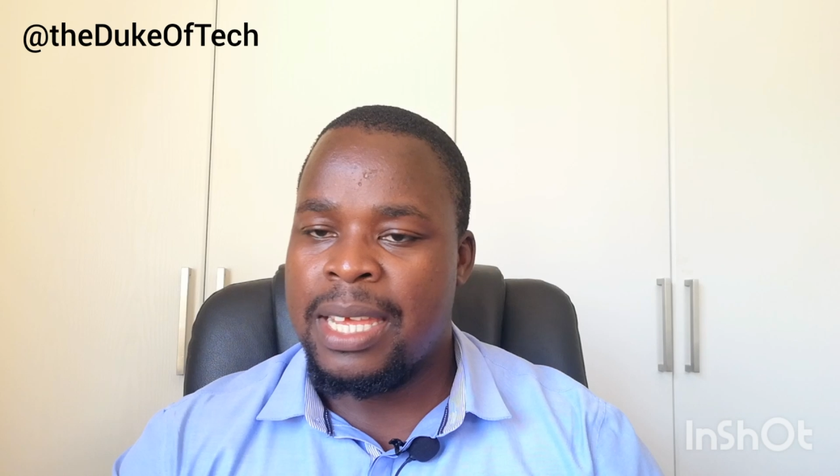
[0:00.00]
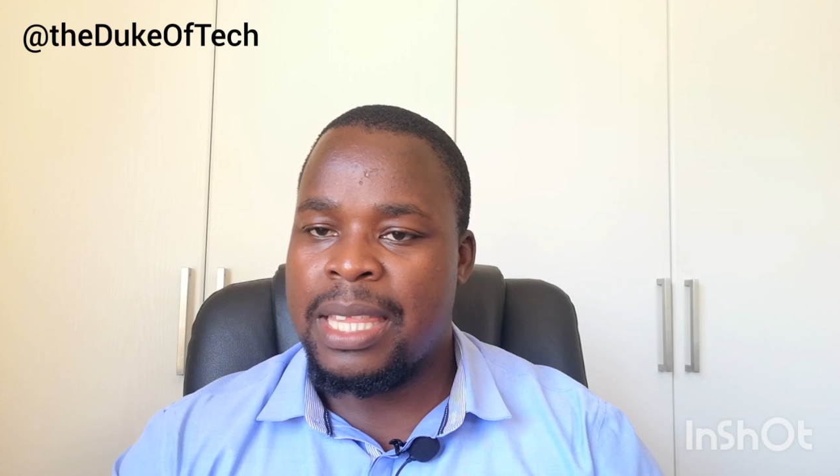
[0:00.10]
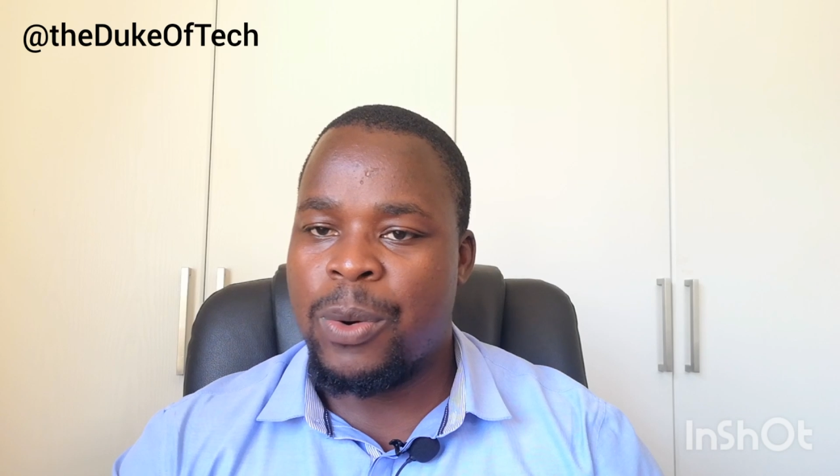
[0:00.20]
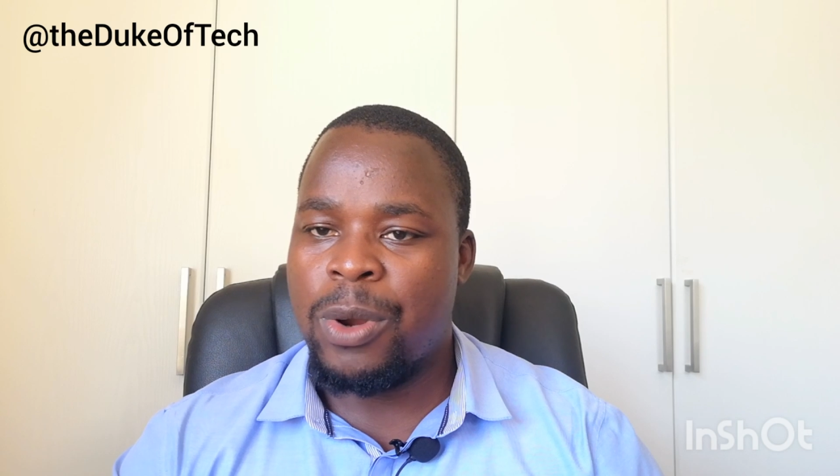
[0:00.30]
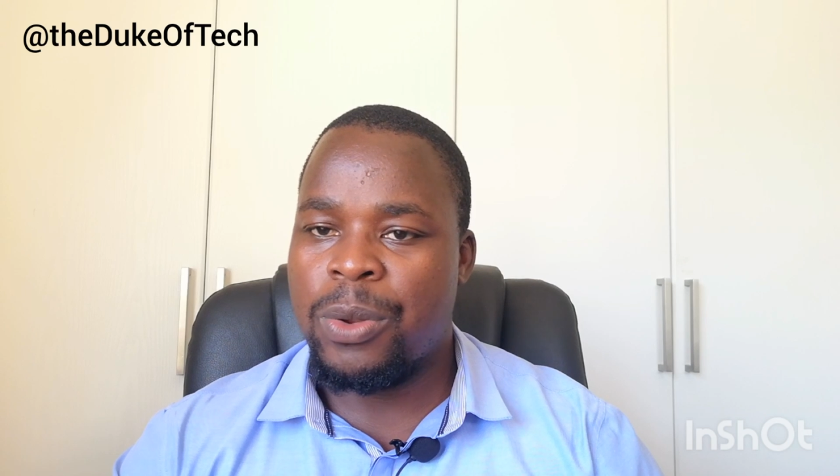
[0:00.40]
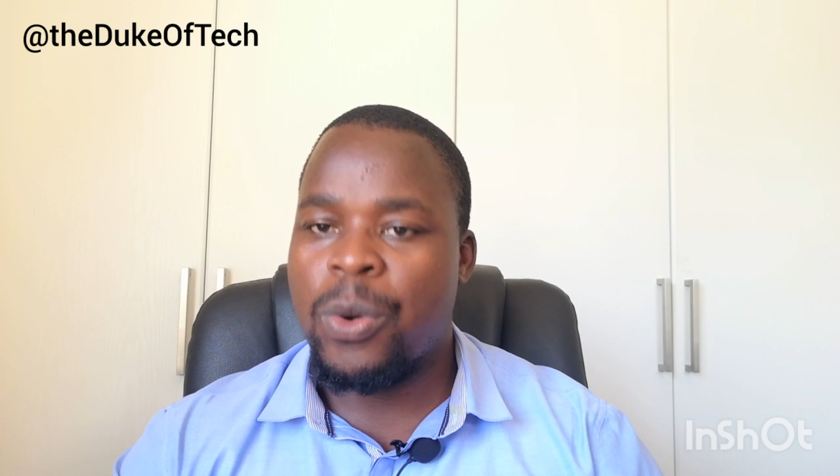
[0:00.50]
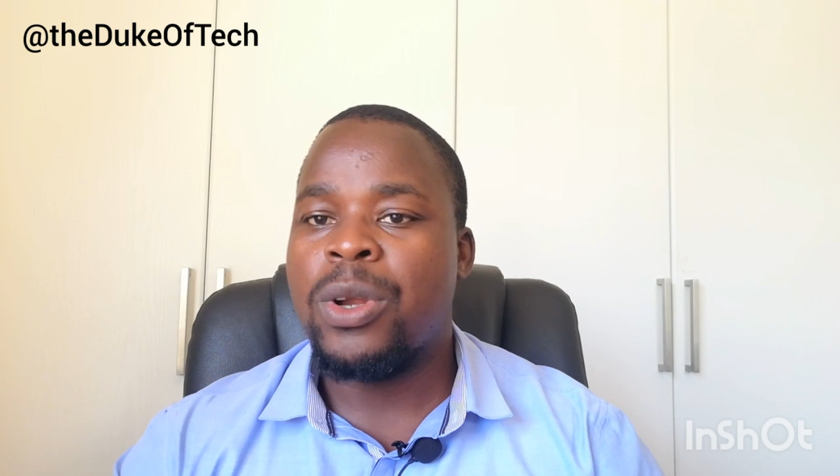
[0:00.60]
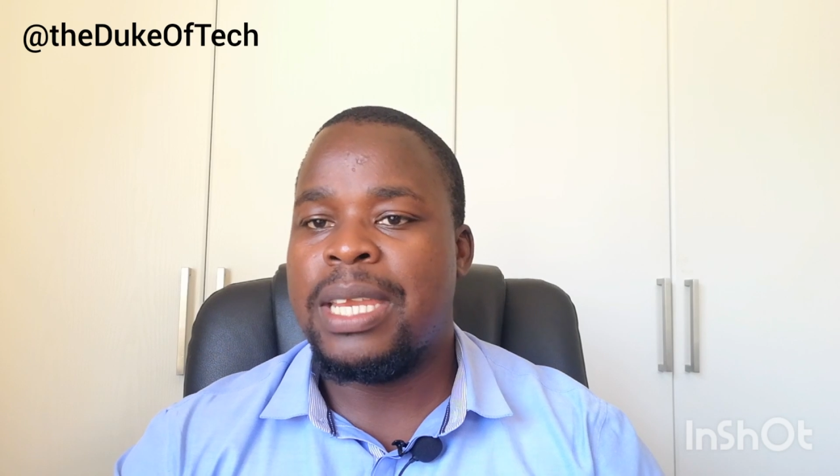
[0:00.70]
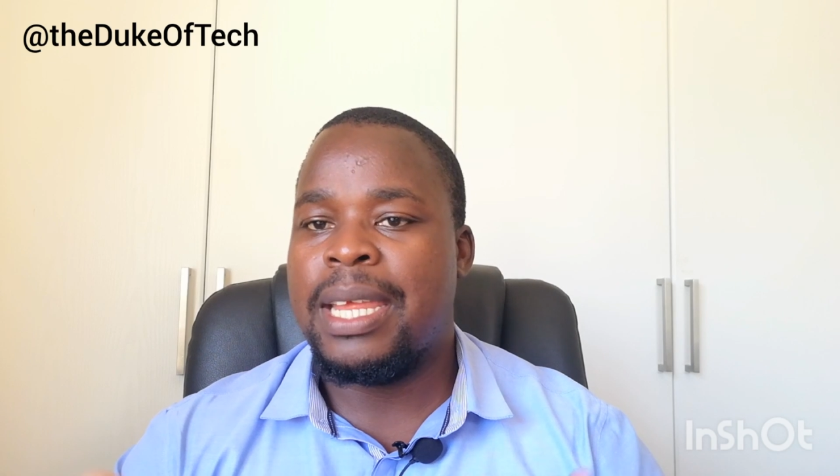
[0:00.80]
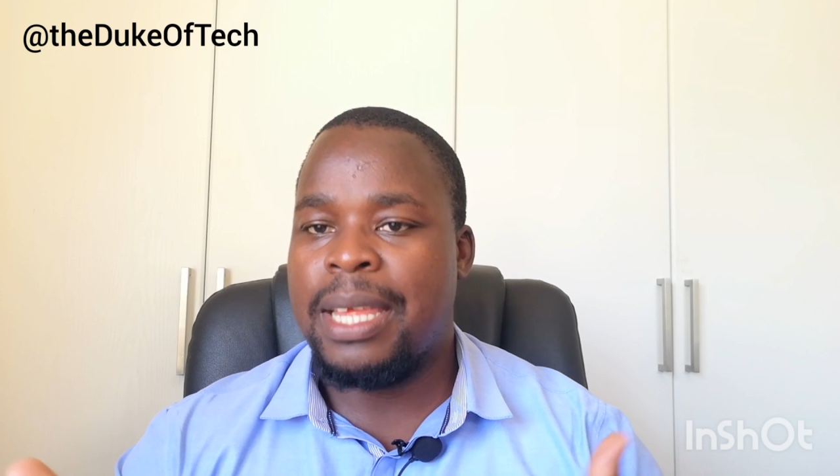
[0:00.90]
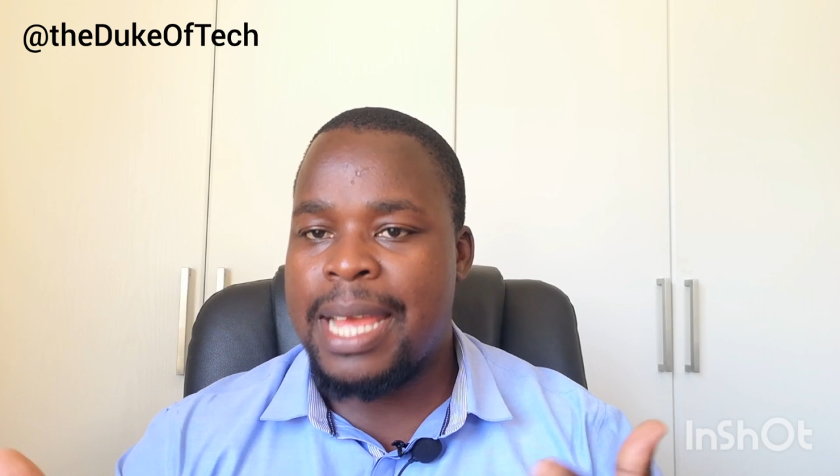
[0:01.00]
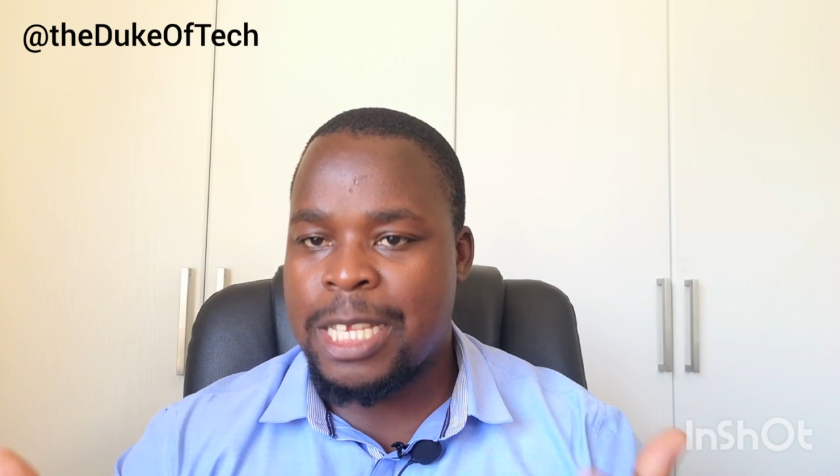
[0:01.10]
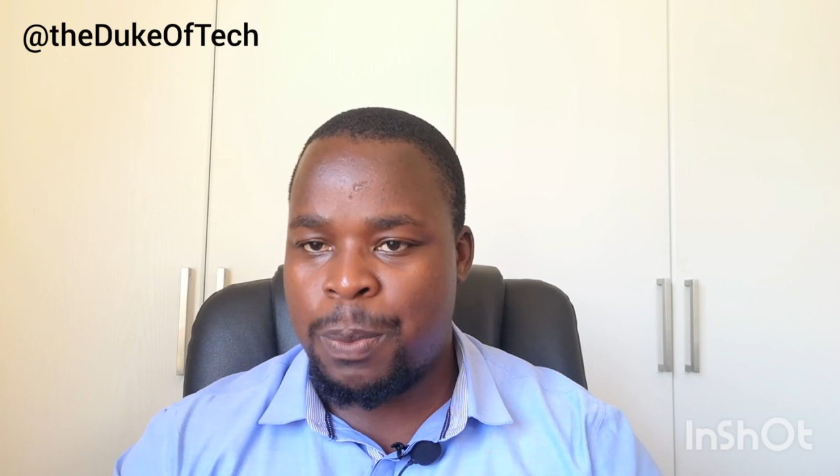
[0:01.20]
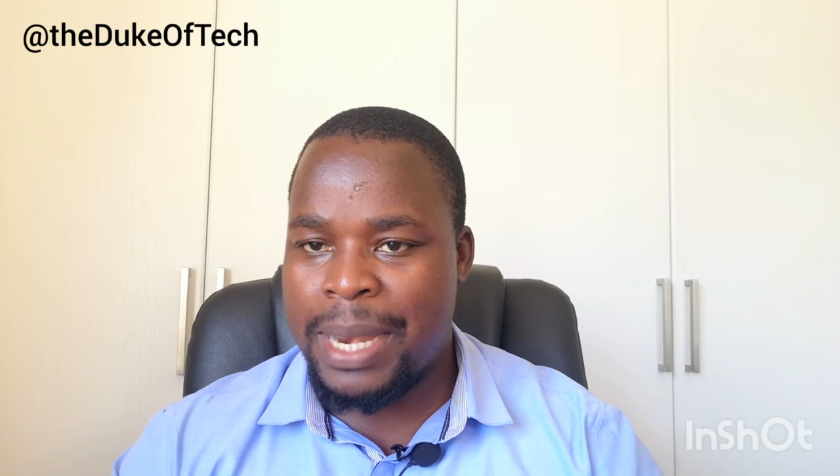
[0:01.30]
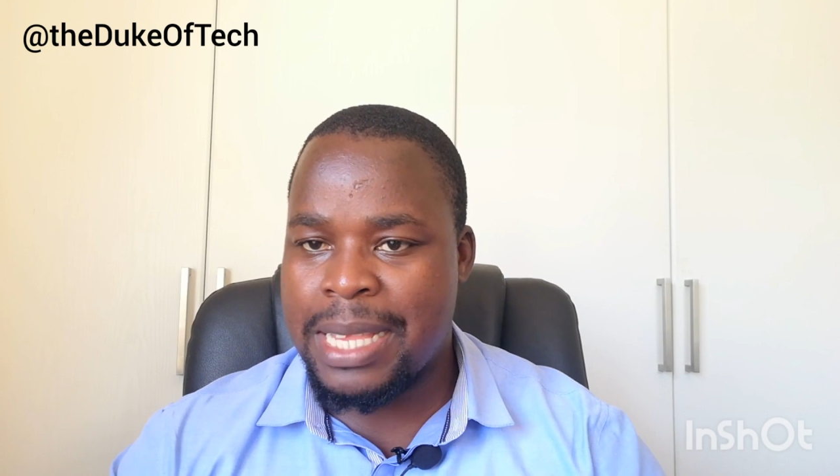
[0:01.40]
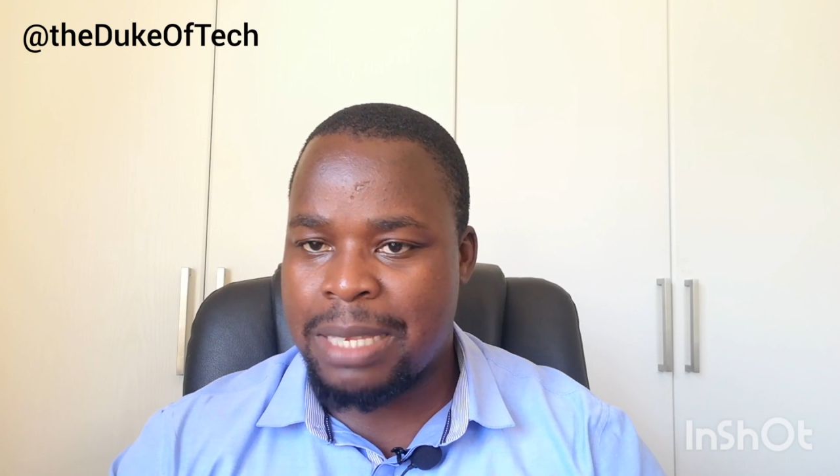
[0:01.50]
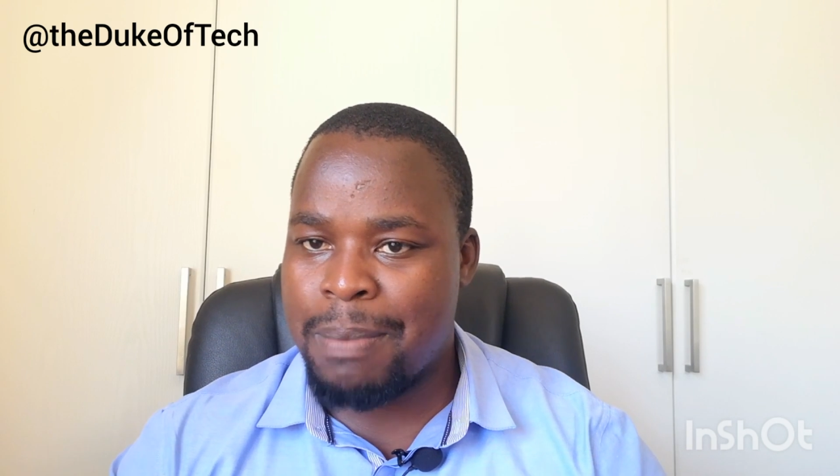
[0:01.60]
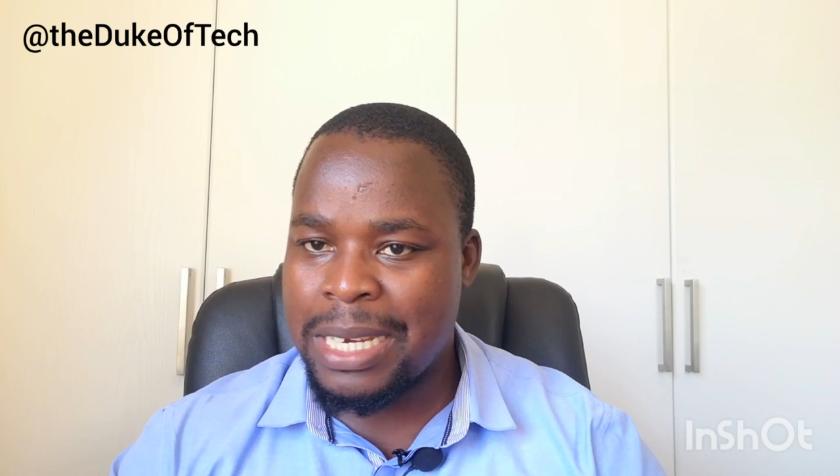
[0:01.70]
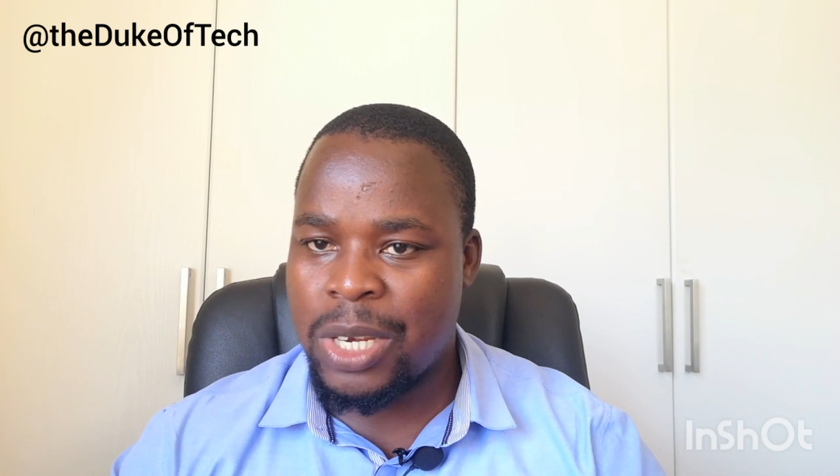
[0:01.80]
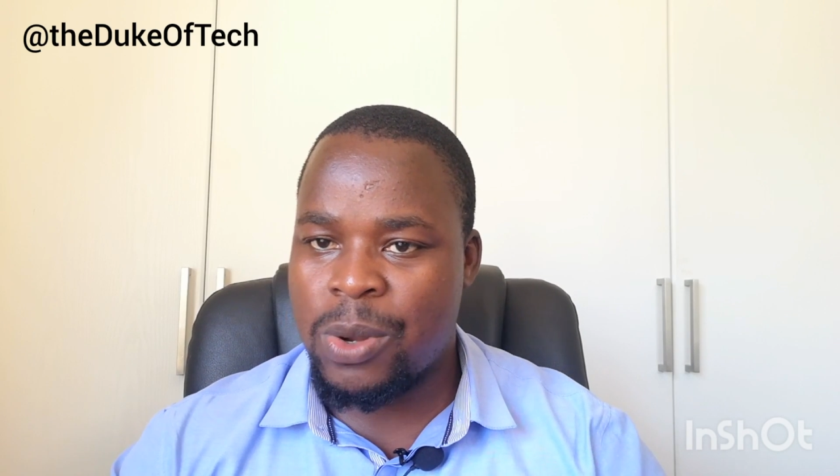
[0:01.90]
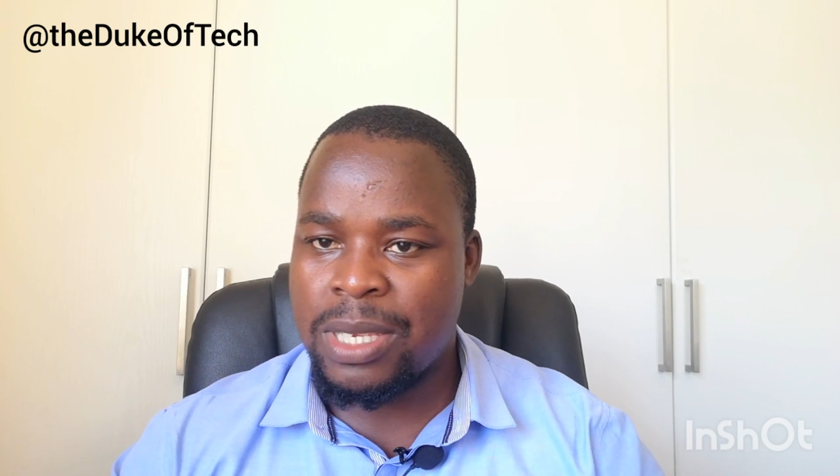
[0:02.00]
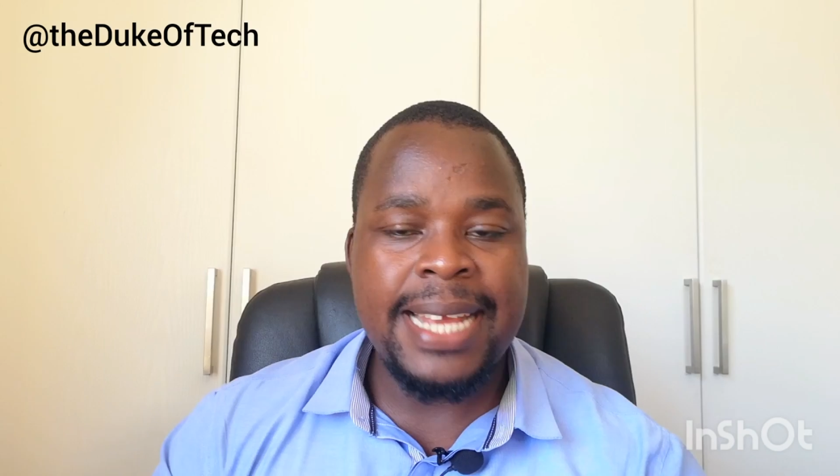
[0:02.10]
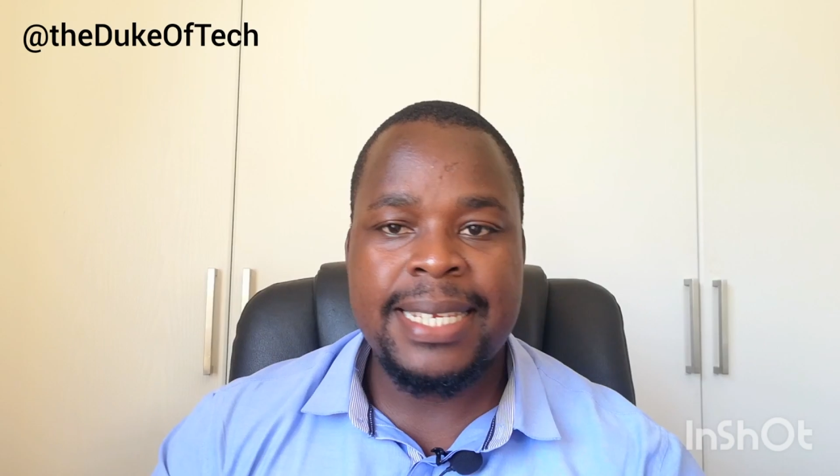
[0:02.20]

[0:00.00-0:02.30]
you won't experience much loss.